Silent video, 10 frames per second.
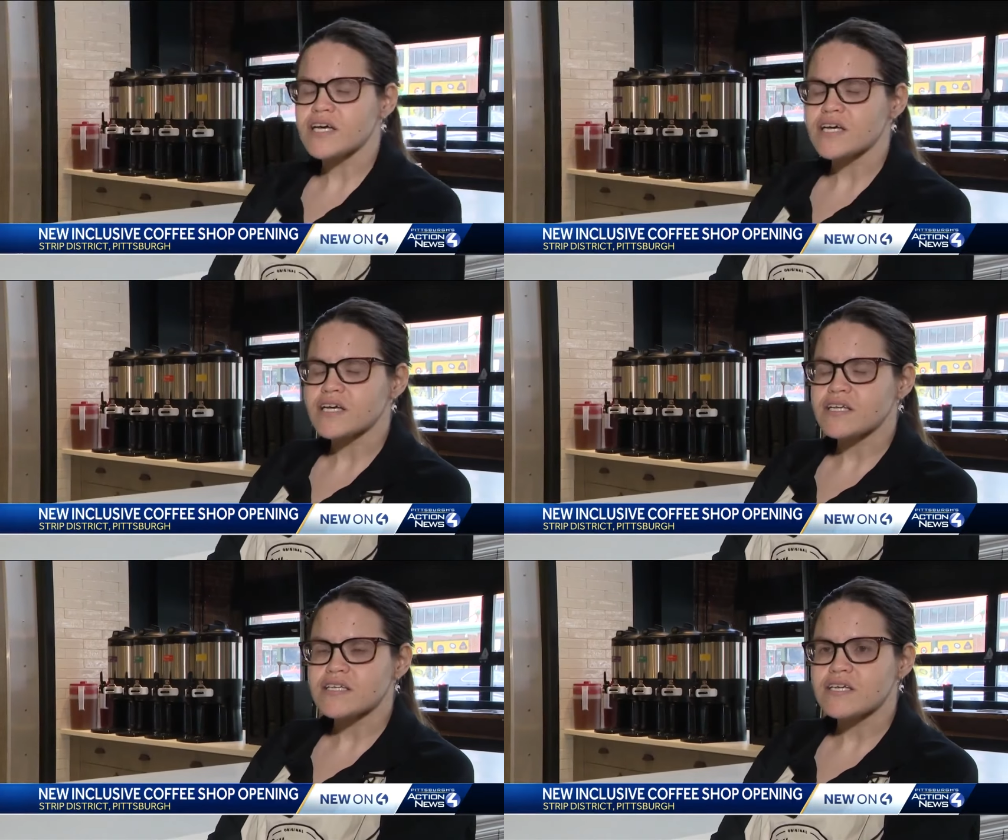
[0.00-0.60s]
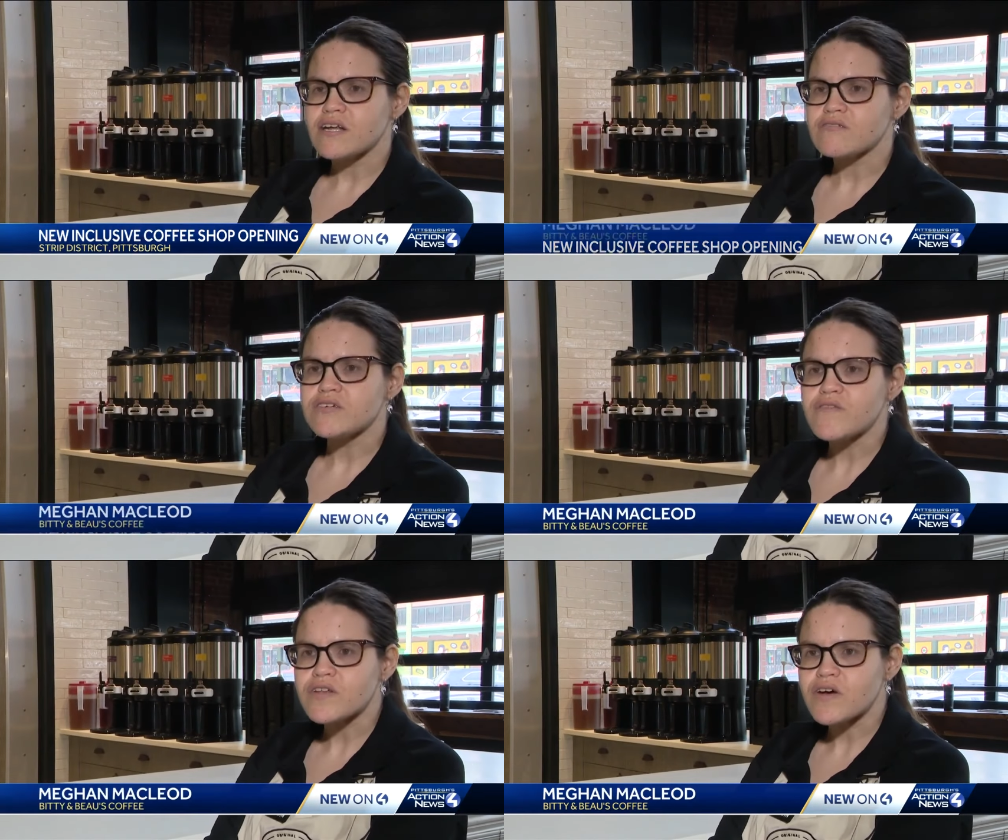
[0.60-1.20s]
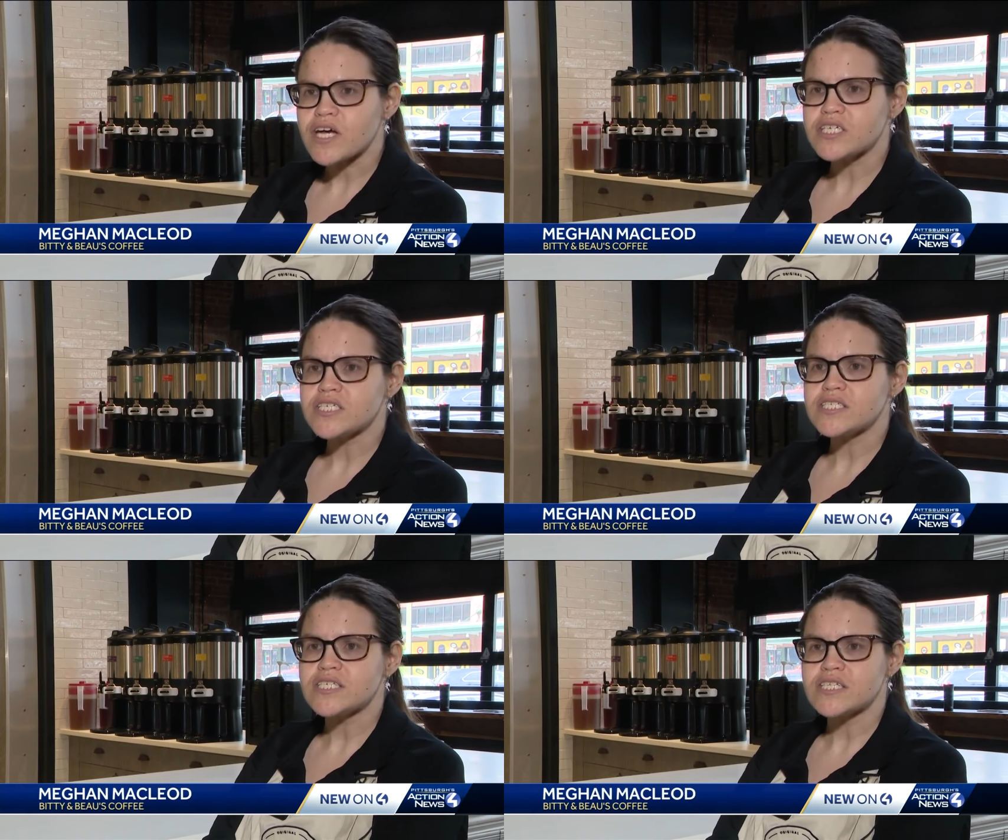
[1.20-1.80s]
like, you know, different
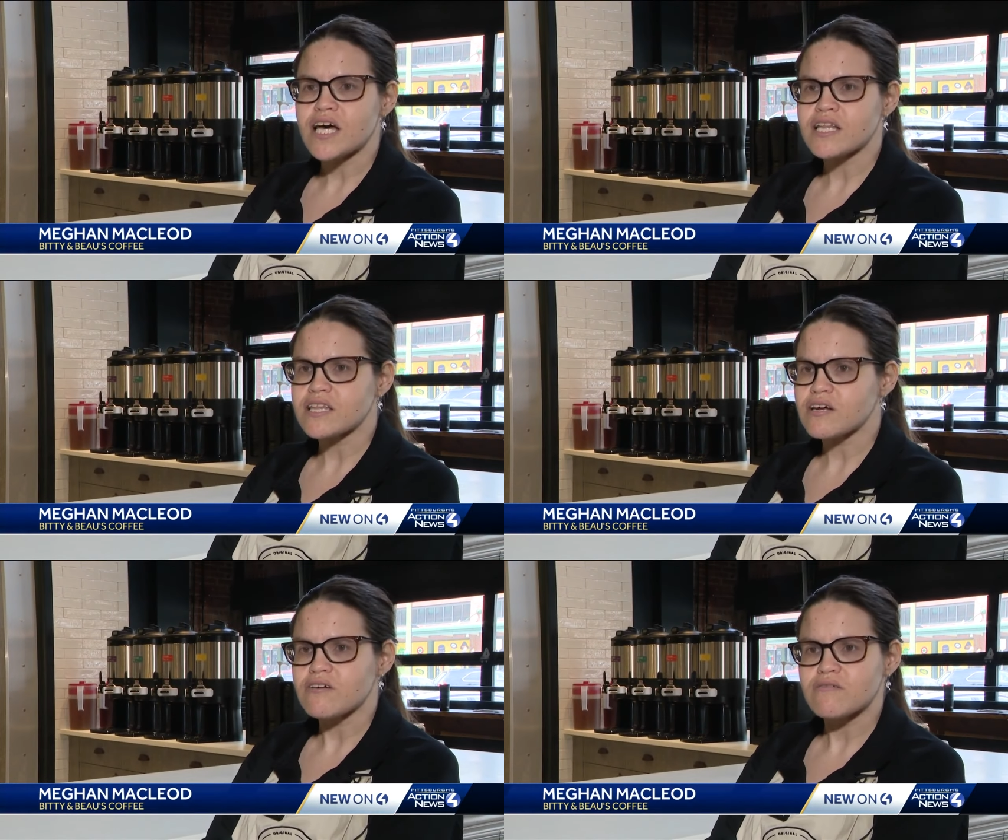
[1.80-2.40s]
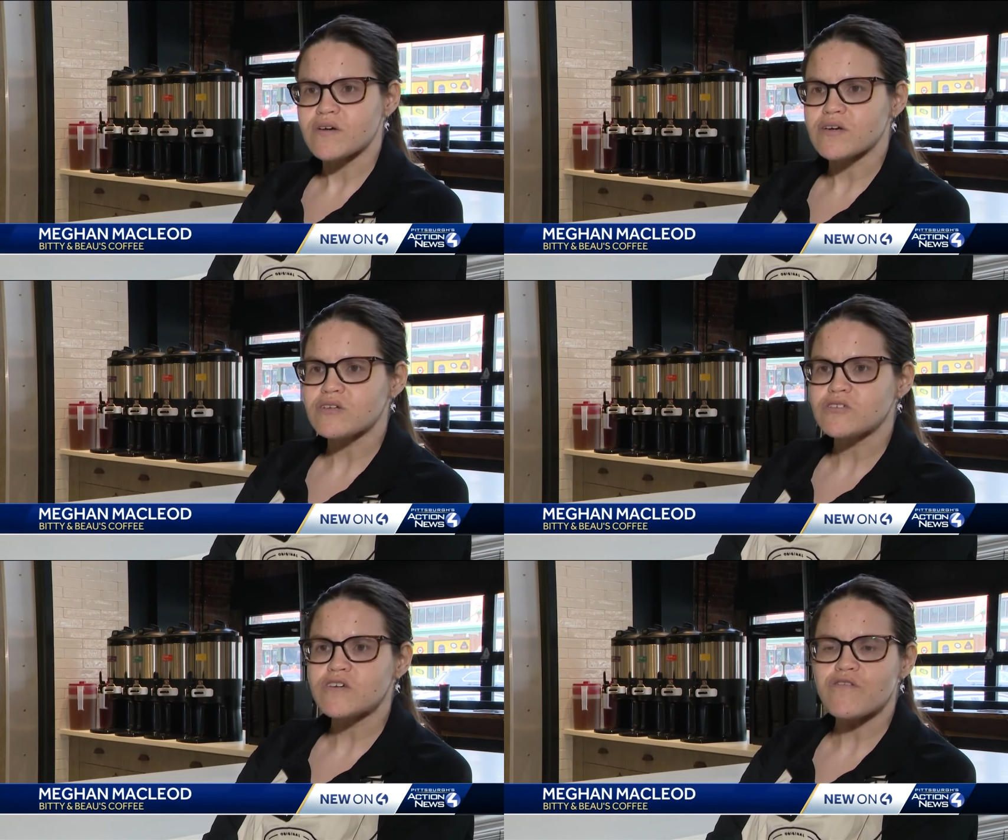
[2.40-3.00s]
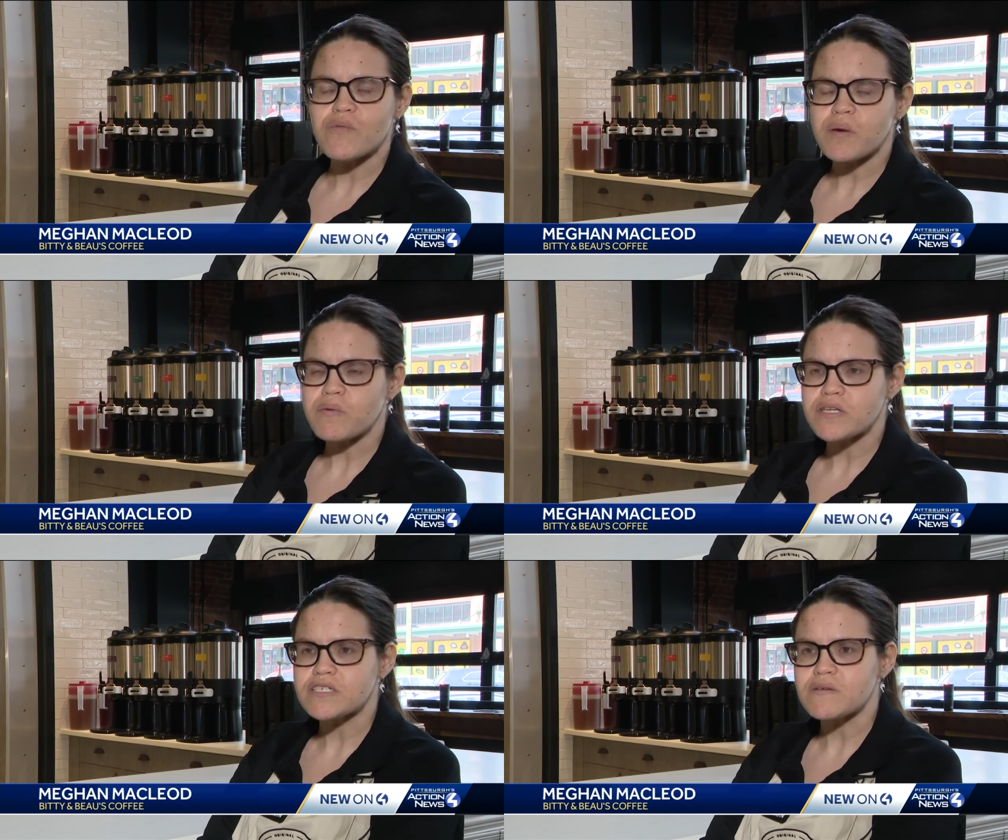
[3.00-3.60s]
locations and that they're inclusive for
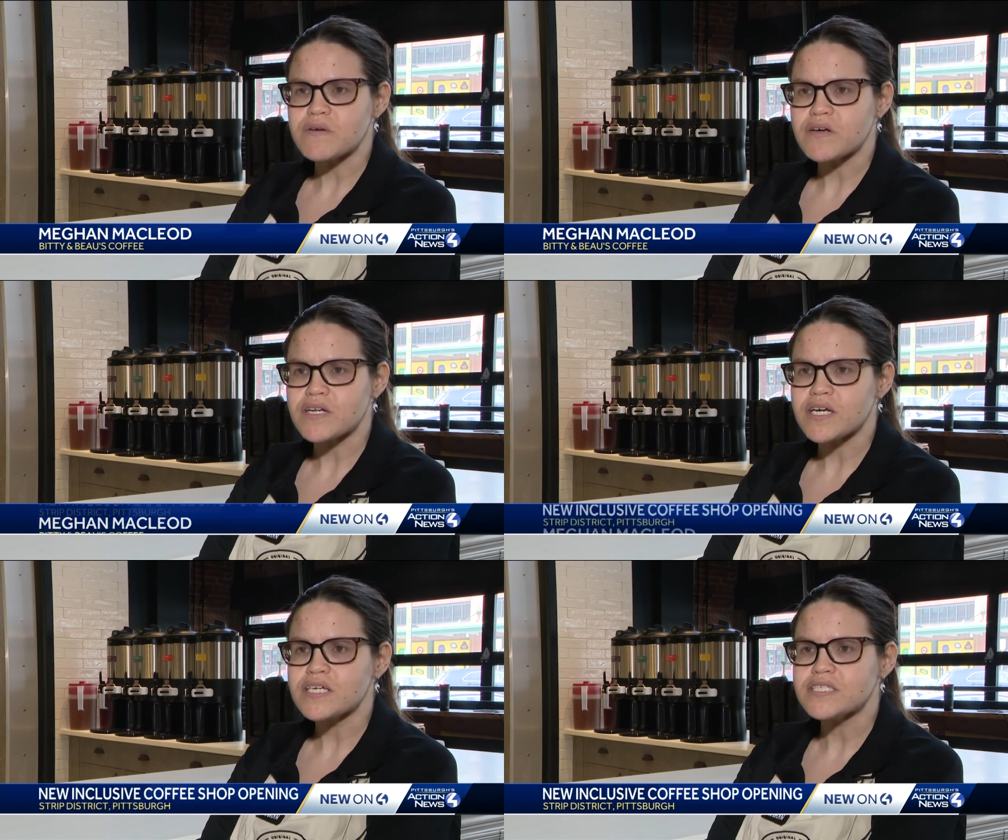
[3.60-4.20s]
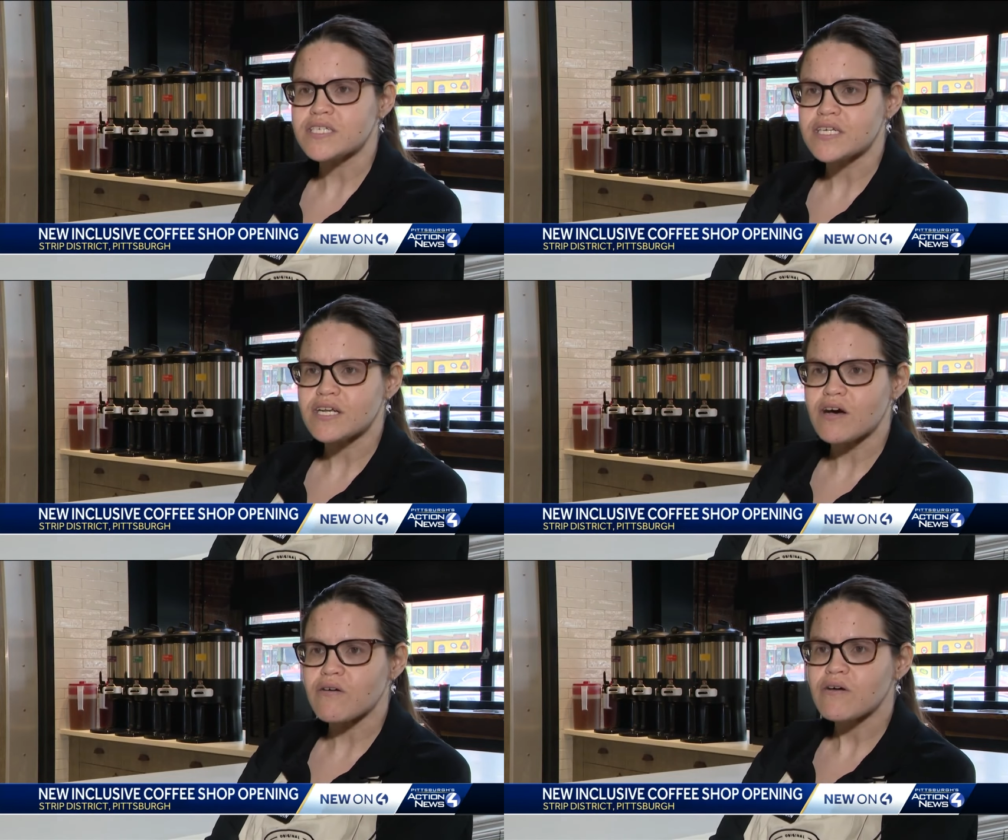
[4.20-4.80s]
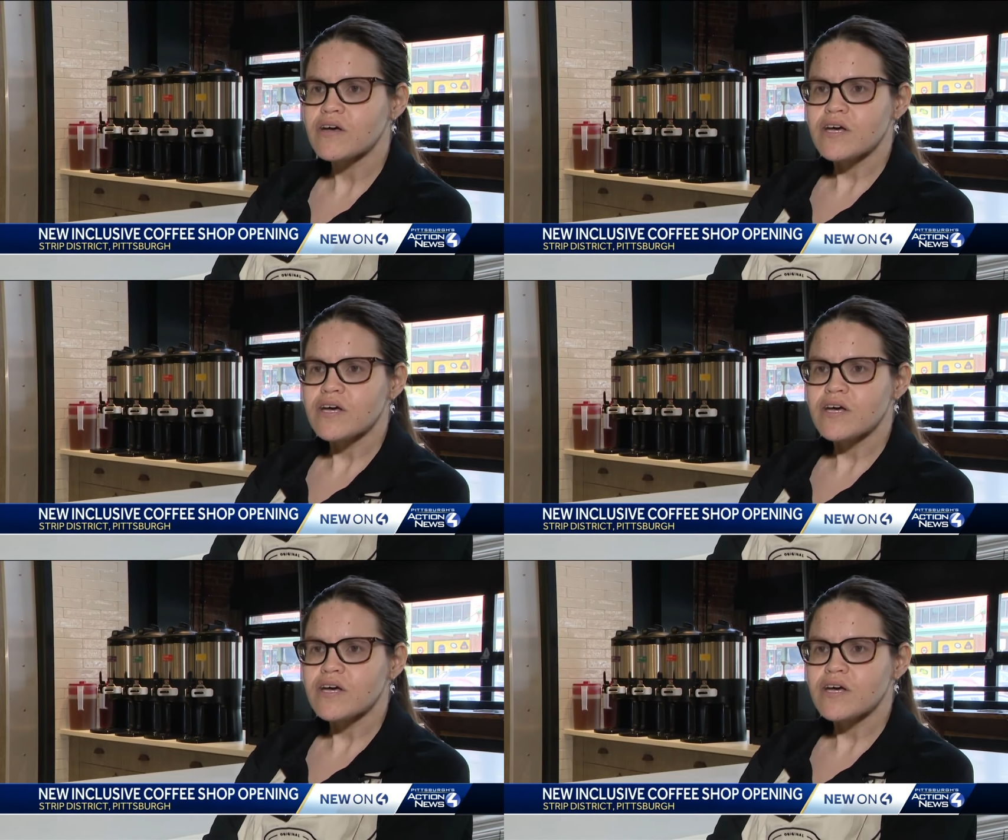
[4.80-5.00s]
people with disabilities and, you know,